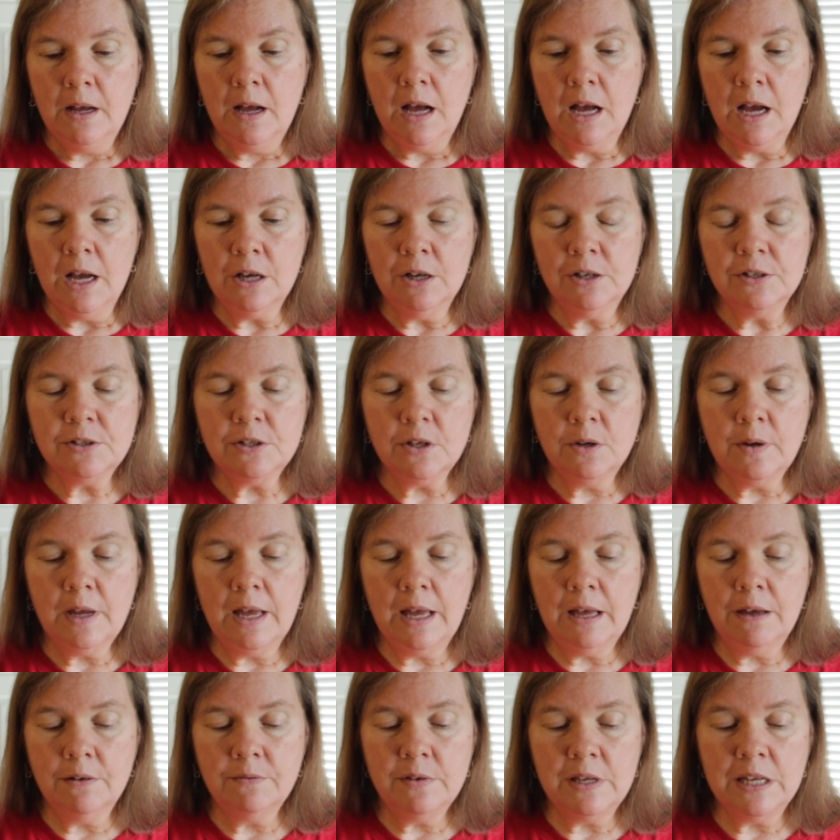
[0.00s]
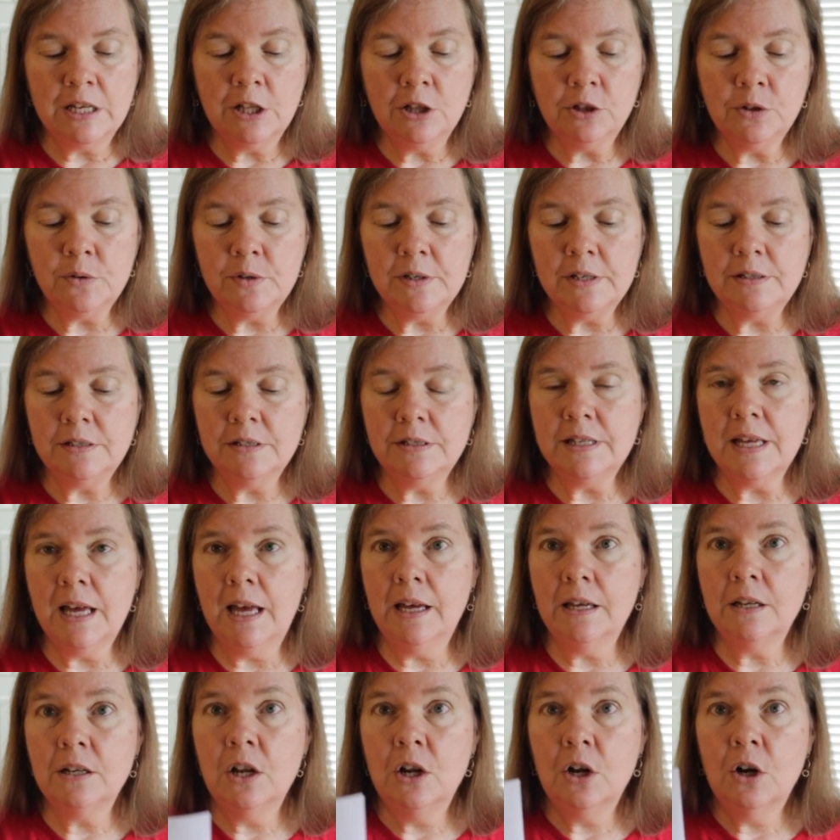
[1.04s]
I also have included in
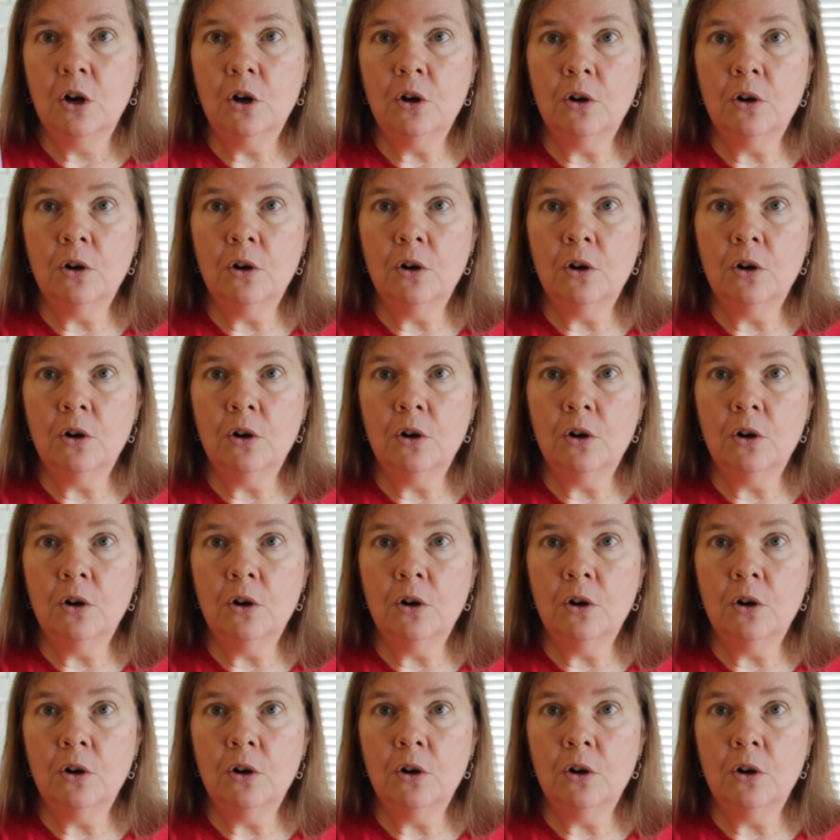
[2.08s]
that